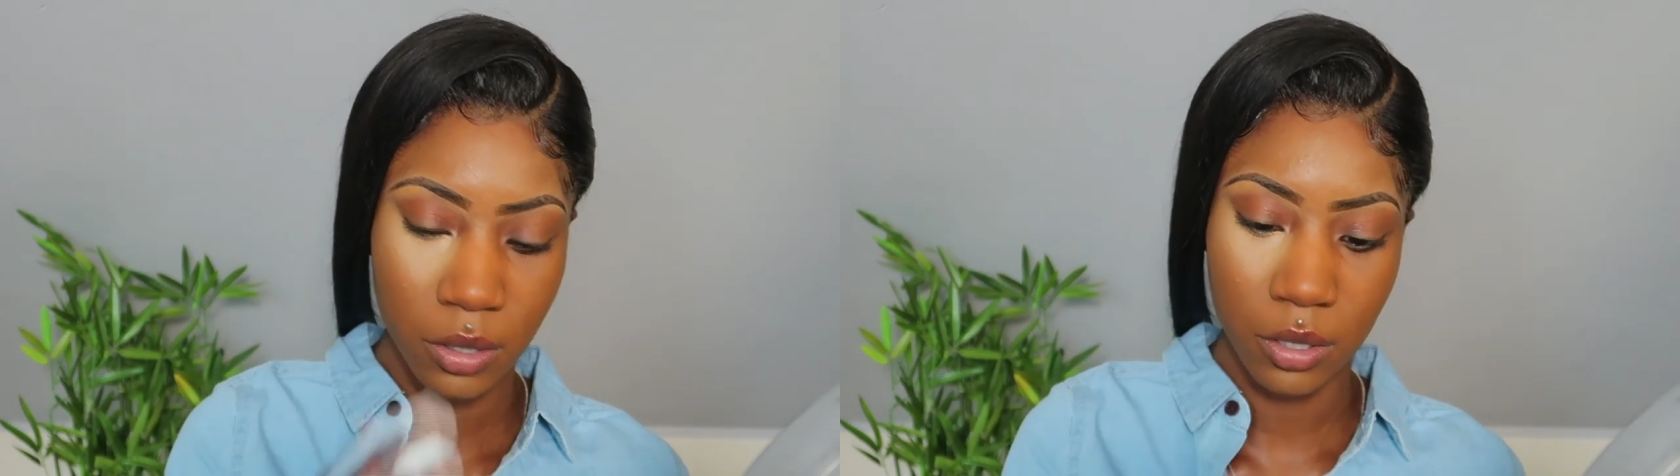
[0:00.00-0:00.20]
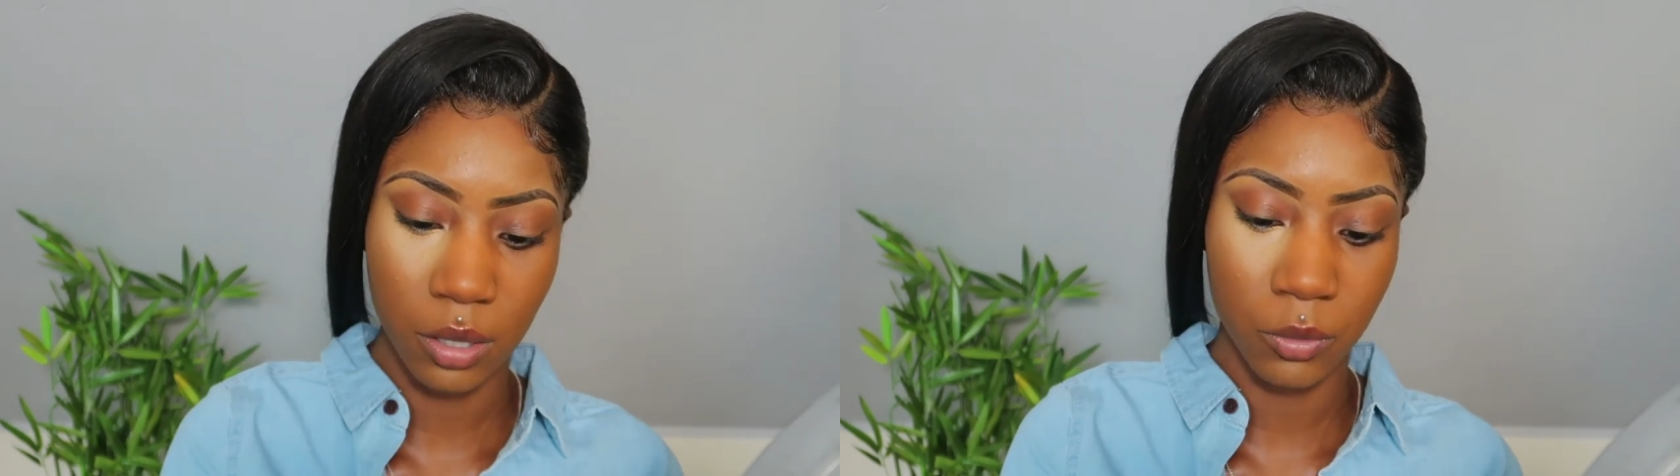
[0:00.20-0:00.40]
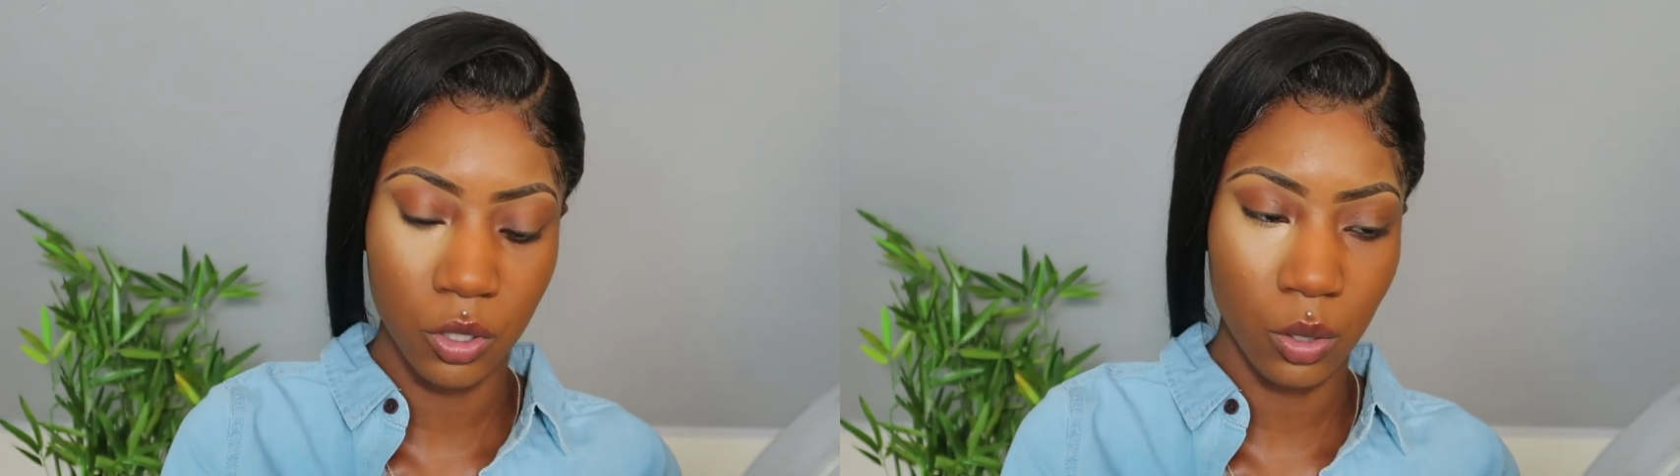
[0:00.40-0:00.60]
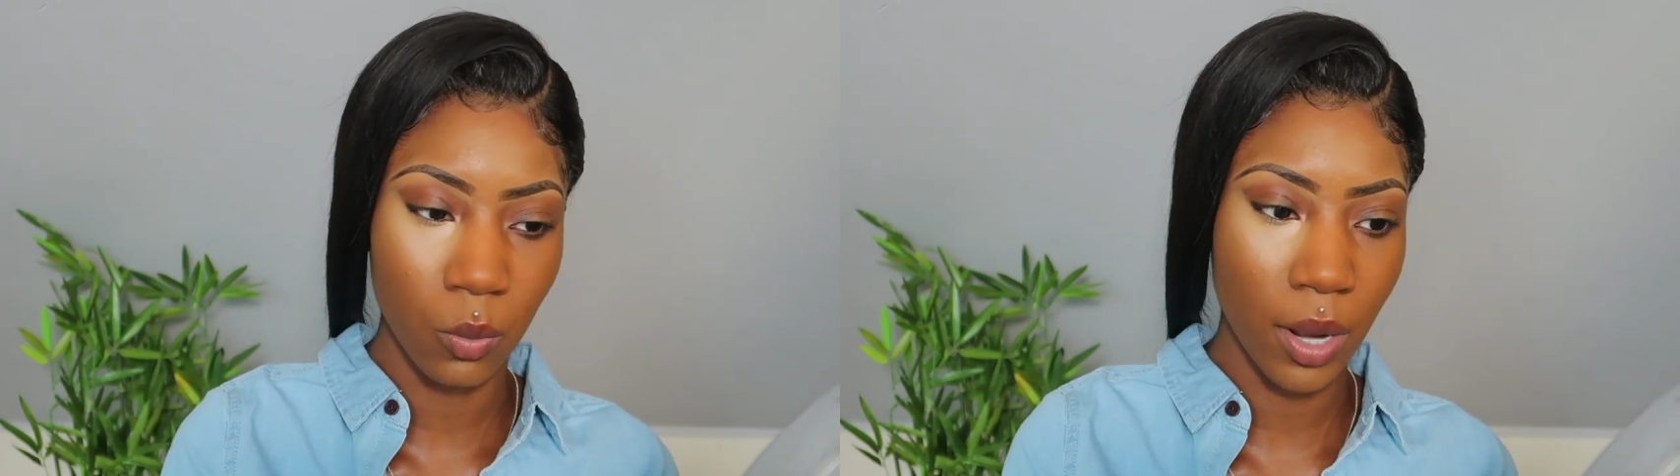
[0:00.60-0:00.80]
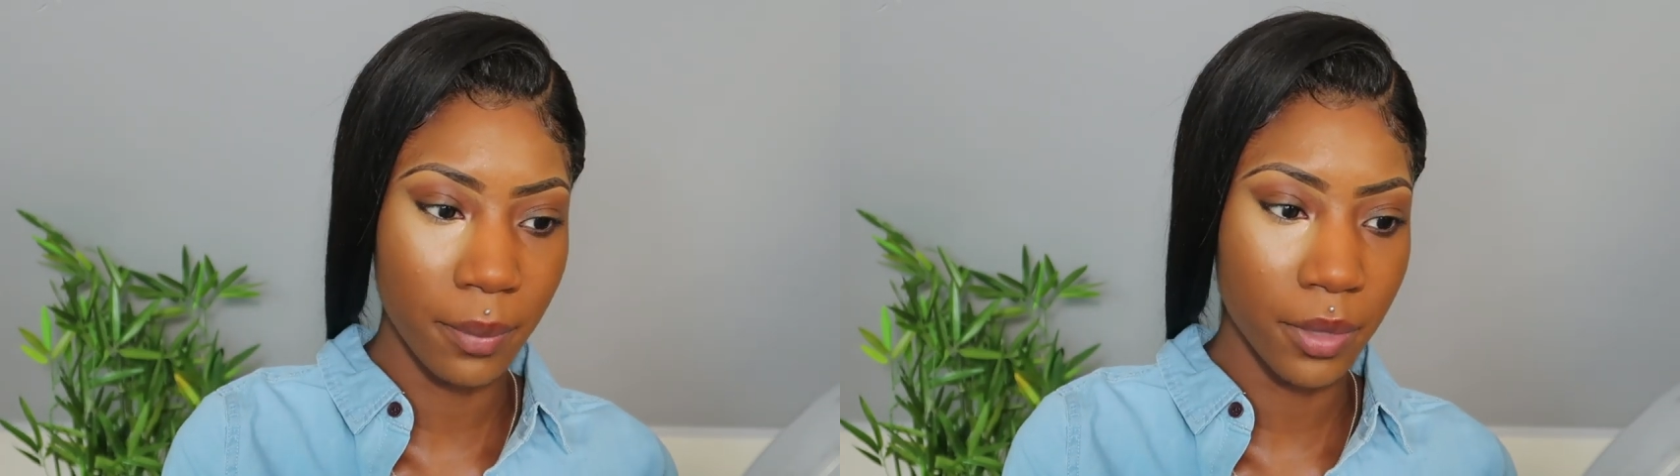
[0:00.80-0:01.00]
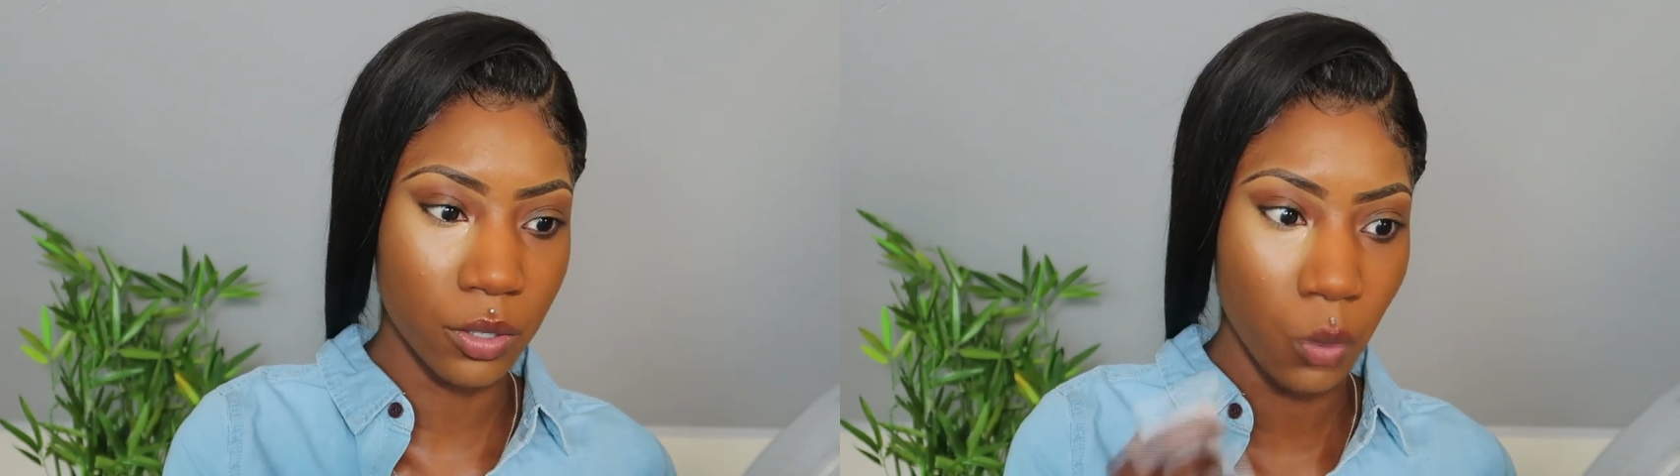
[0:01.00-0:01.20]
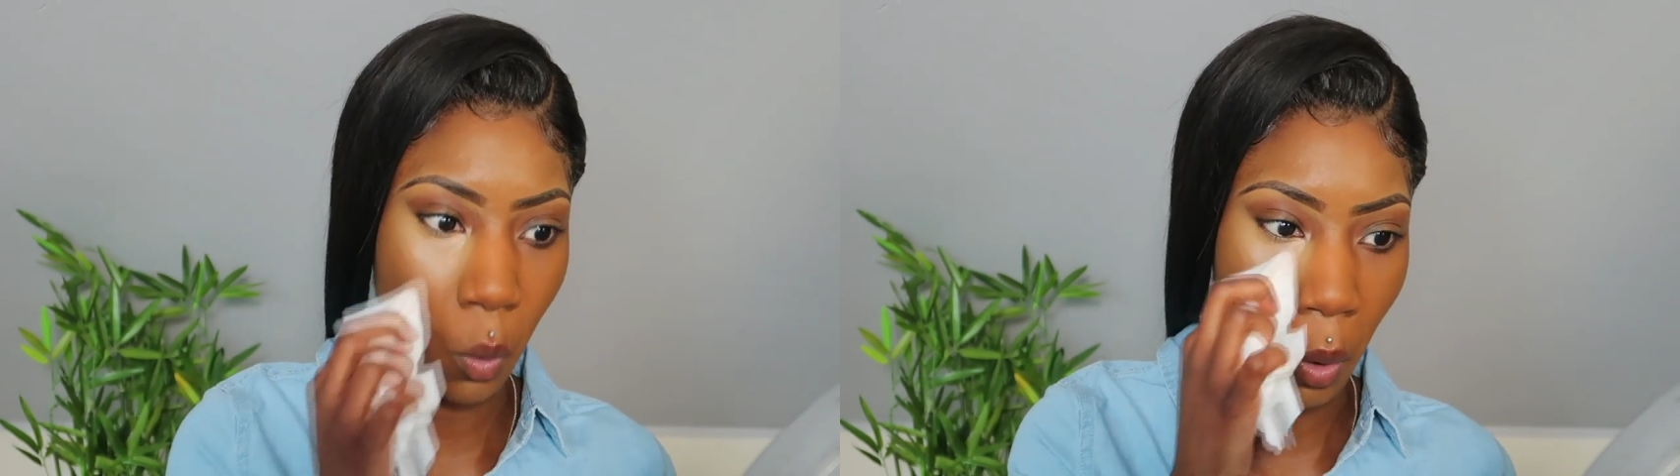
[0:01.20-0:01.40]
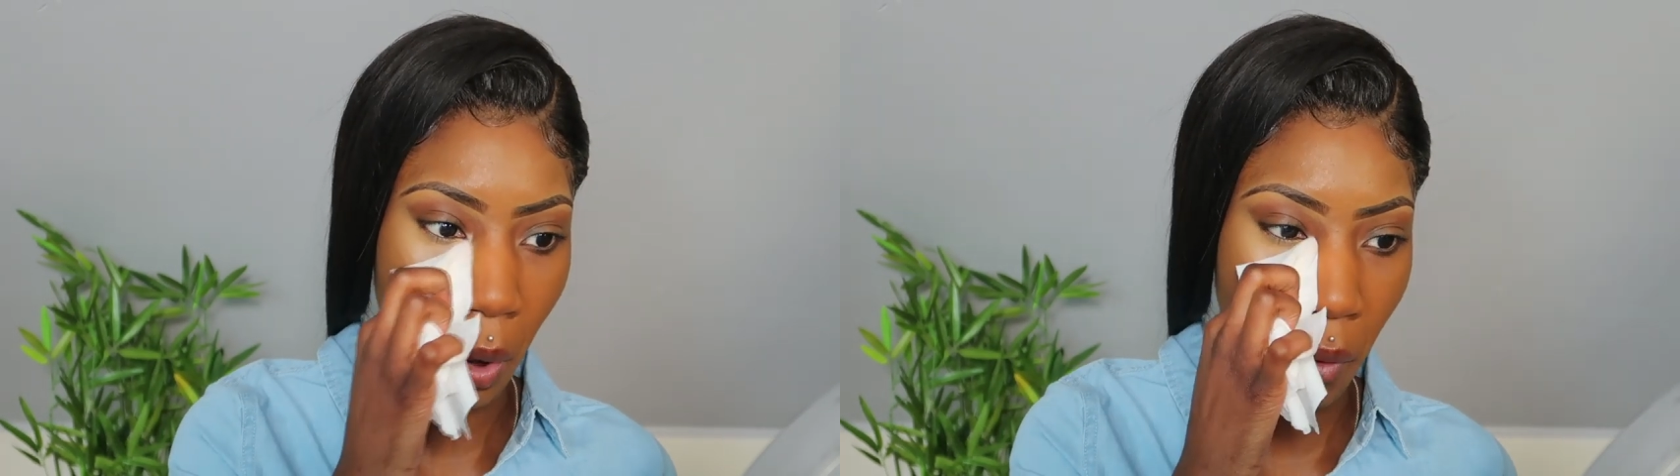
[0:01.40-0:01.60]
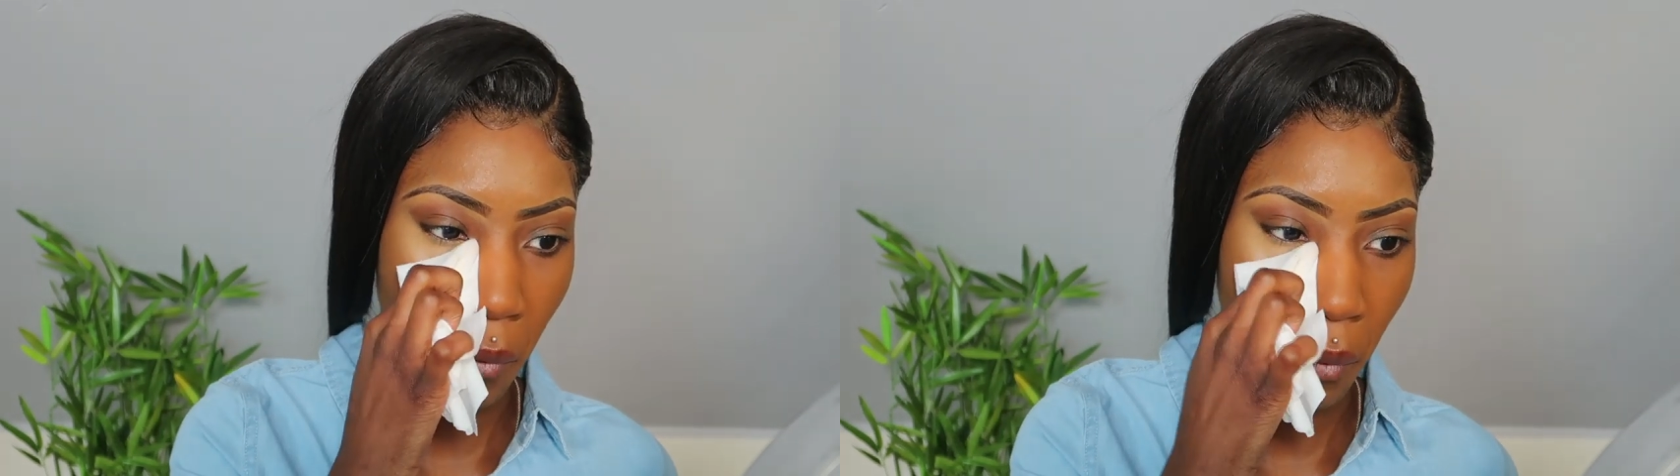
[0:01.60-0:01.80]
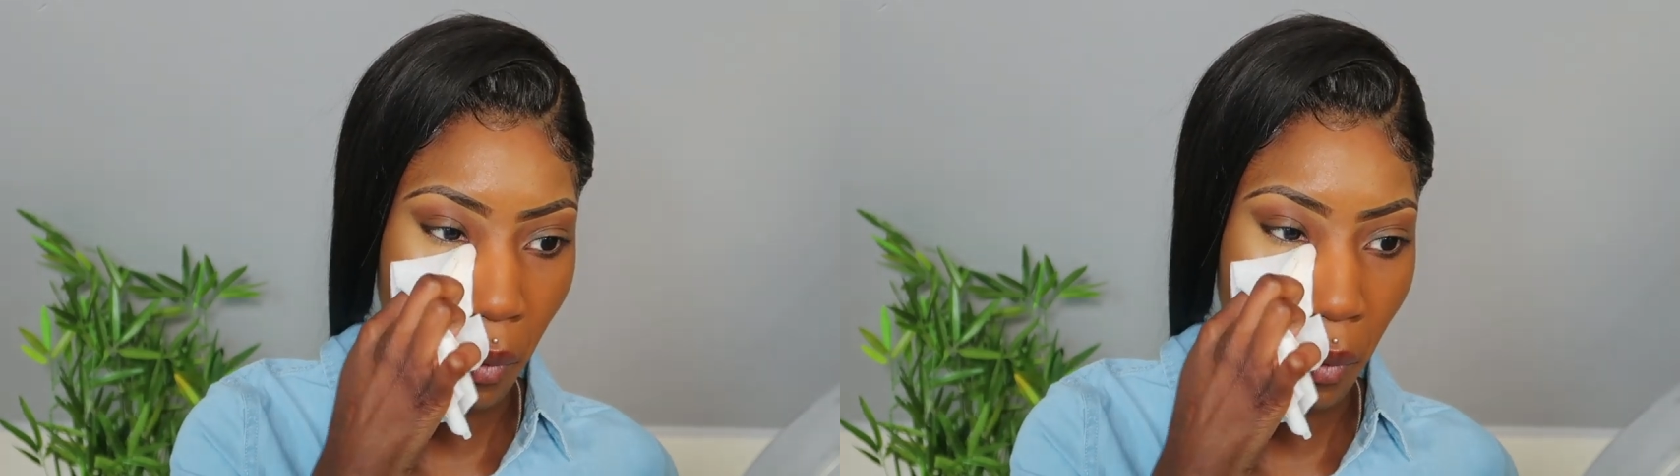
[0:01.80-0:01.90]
So I'm just going to wipe this all off.